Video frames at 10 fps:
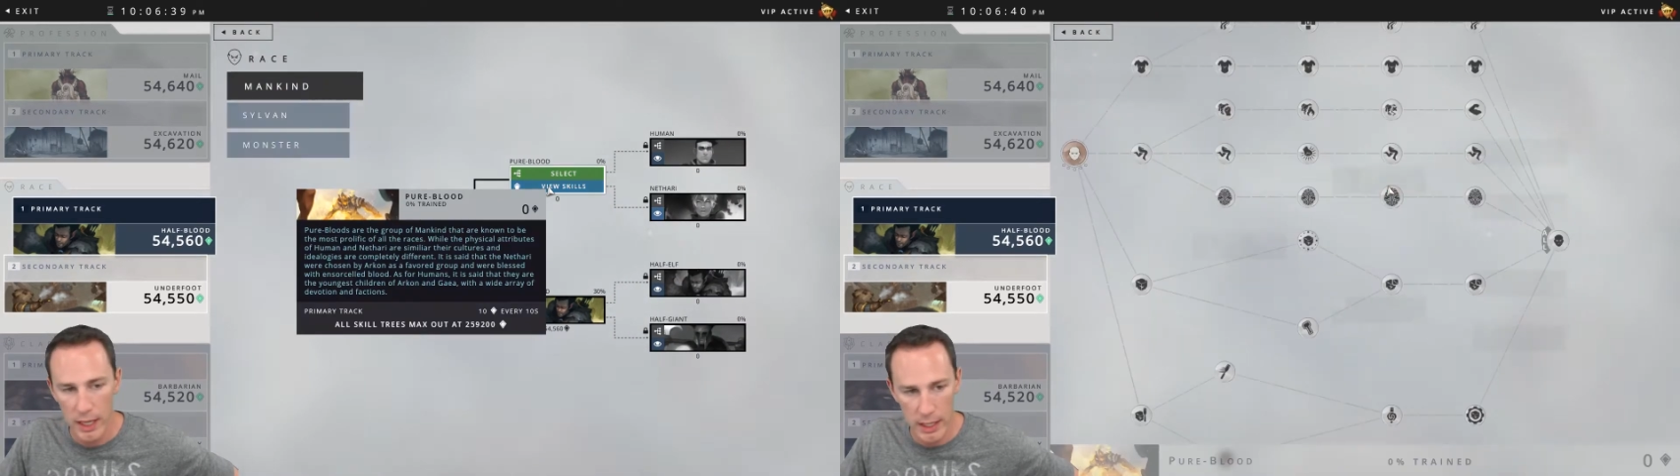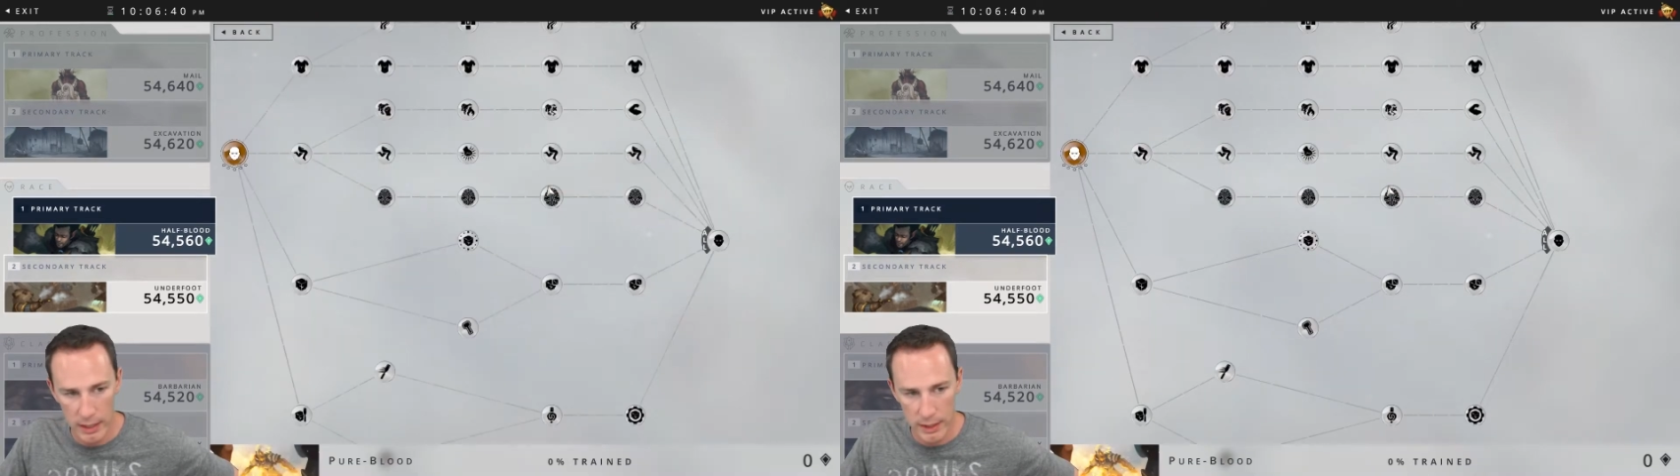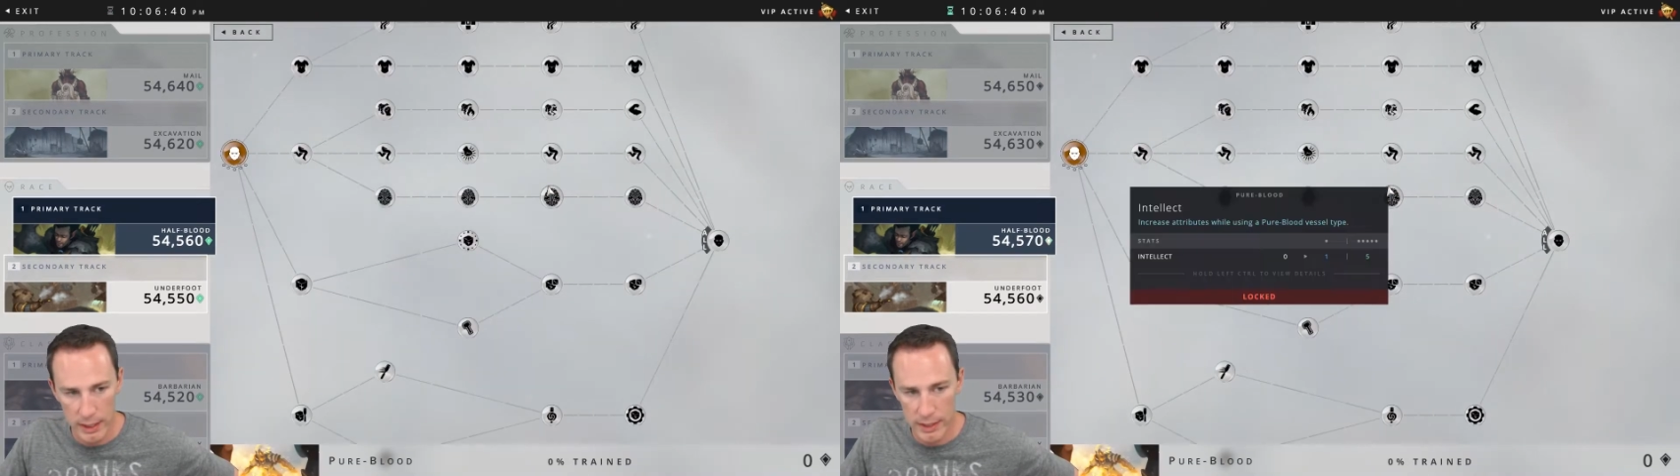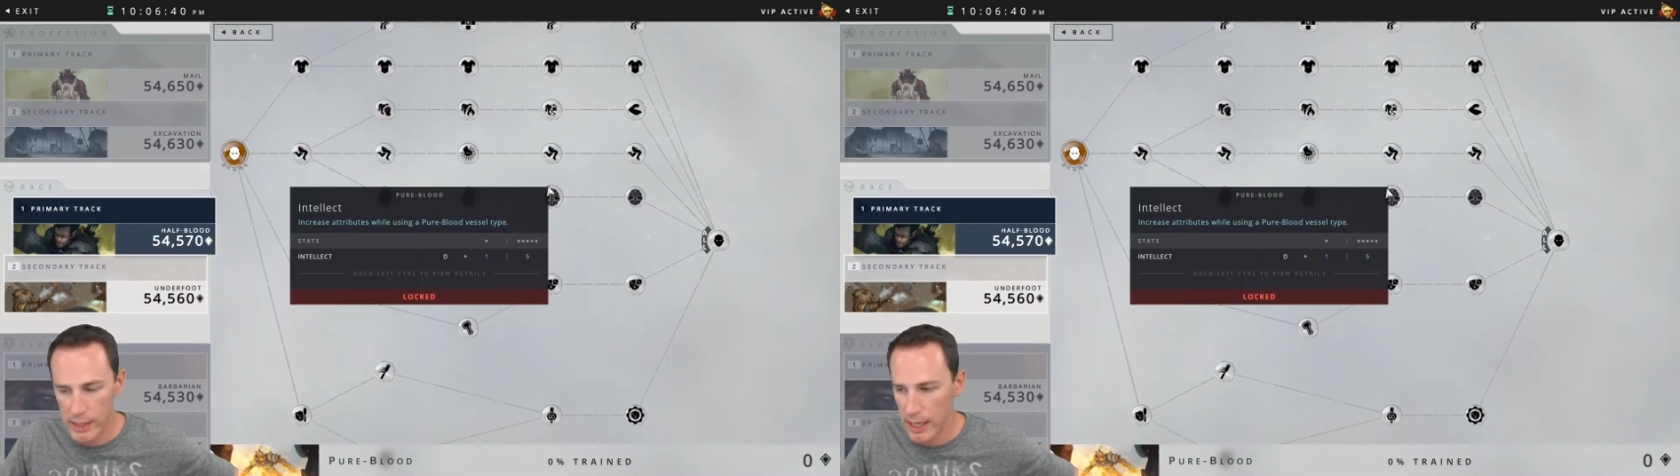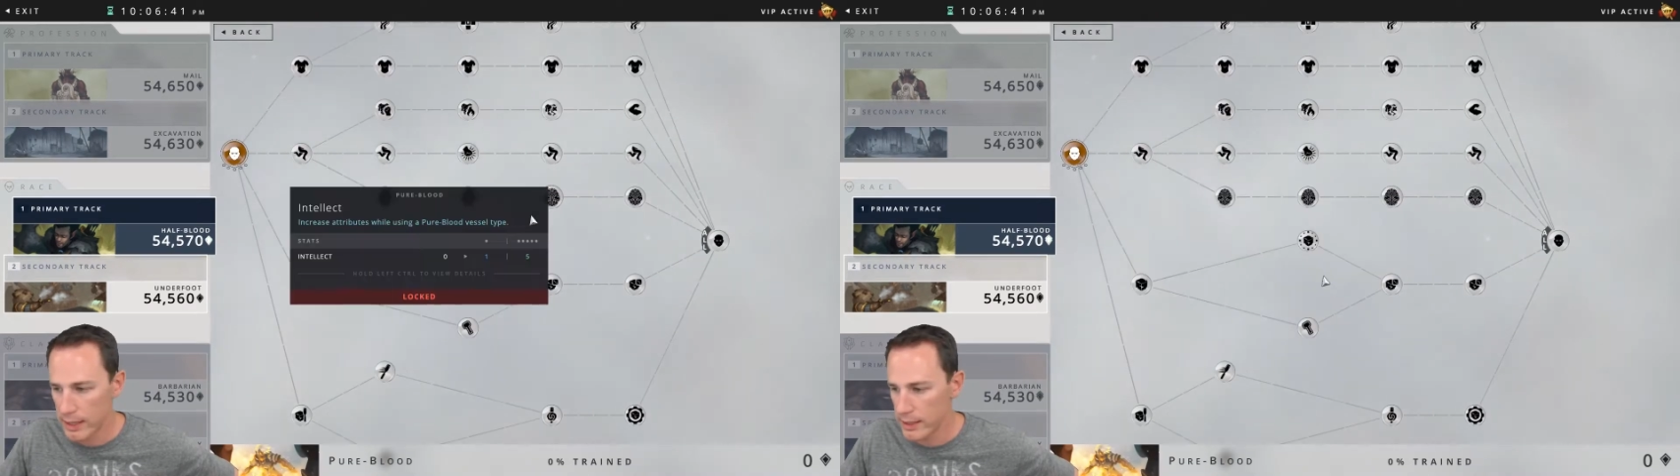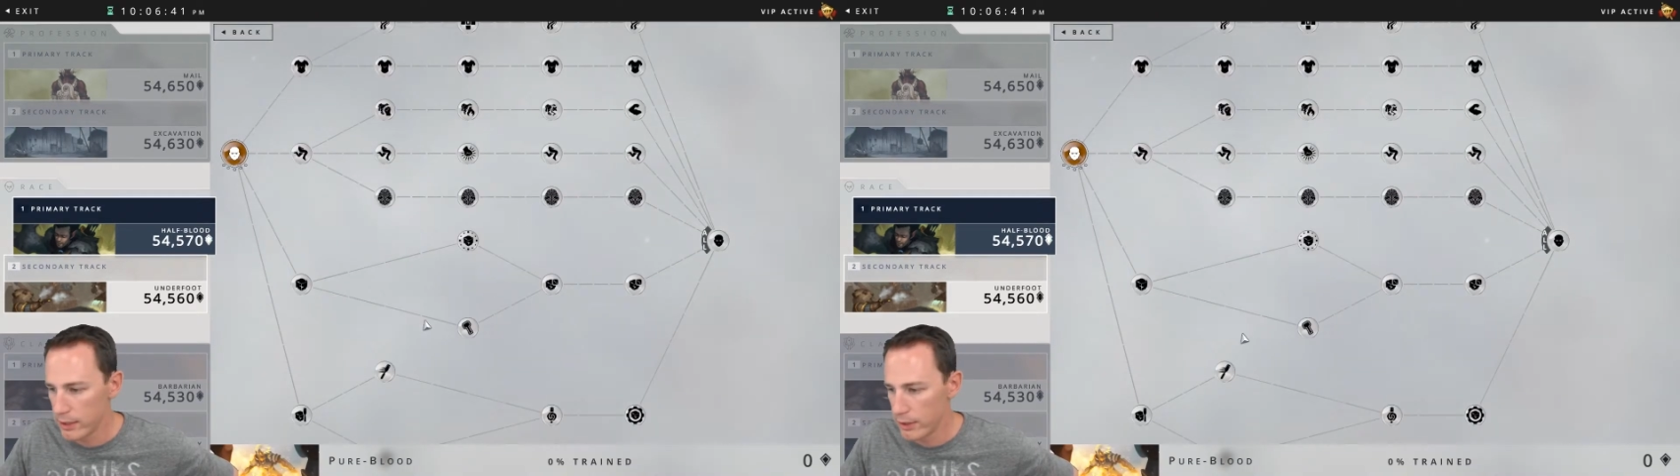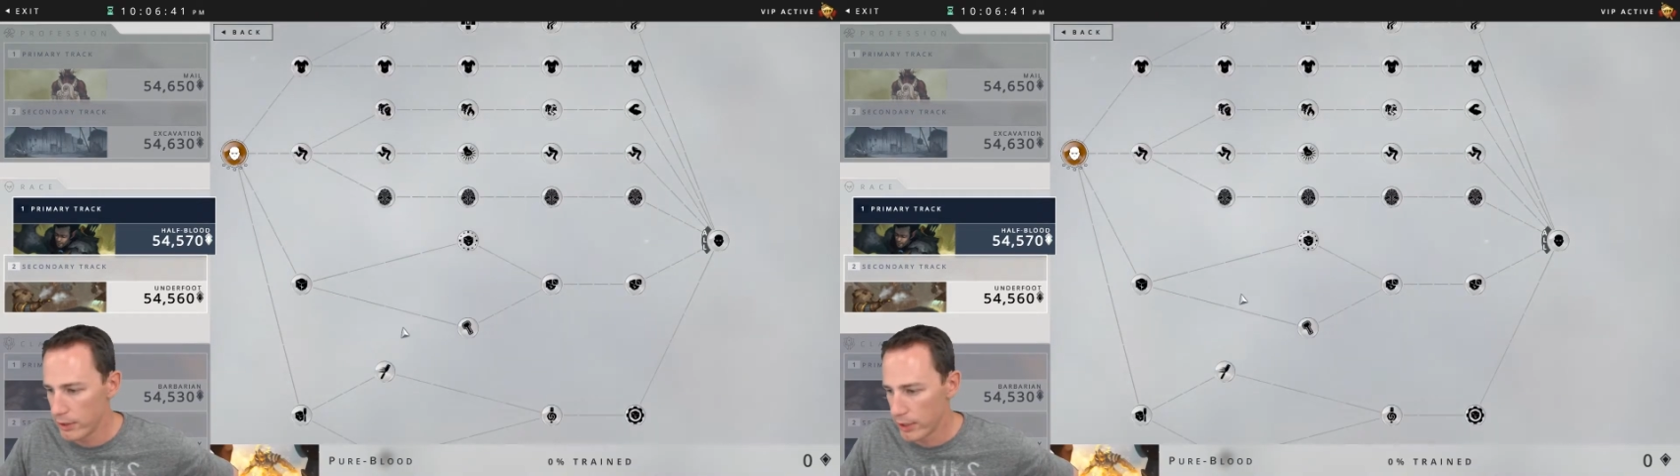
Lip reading: in the second tier, you're